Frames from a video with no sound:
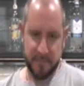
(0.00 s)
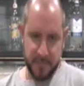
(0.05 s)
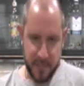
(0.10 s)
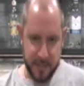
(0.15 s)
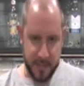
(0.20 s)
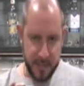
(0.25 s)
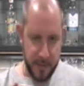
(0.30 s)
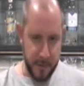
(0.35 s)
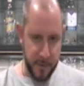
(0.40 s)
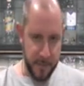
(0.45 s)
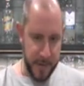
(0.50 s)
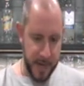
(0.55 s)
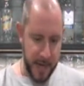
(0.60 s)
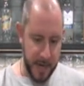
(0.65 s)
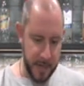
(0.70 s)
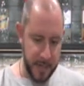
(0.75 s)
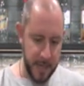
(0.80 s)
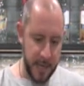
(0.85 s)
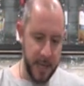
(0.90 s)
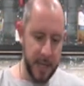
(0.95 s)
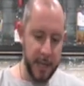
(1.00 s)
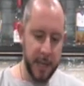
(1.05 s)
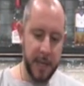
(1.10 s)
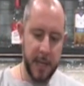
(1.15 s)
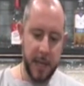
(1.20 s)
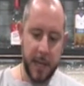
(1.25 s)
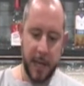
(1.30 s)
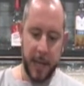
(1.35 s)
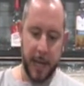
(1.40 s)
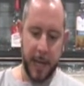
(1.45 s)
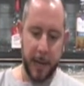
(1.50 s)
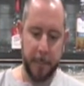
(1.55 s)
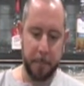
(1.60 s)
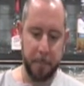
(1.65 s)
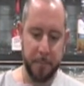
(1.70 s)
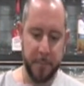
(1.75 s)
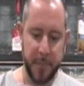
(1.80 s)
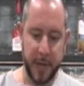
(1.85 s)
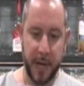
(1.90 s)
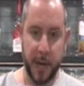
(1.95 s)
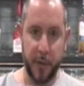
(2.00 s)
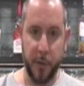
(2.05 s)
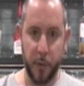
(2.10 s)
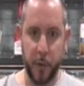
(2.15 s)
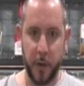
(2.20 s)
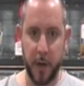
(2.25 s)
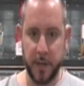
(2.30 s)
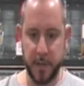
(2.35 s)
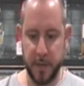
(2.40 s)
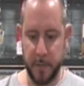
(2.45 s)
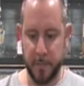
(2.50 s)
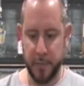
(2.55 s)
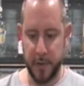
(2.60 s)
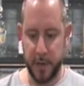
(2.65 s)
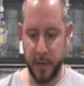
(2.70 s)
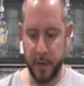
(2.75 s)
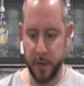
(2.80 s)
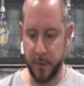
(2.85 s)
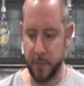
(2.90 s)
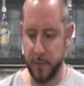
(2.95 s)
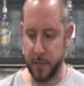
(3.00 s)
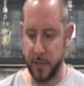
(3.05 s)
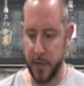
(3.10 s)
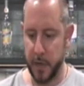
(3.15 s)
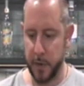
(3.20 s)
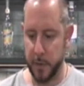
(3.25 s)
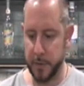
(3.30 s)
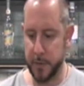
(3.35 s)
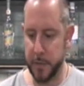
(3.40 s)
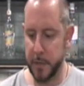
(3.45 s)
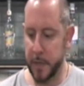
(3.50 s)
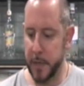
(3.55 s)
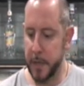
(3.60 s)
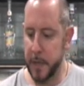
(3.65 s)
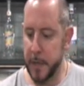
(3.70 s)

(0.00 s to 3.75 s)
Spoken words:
just a little bit under, but otherwise a pretty good result.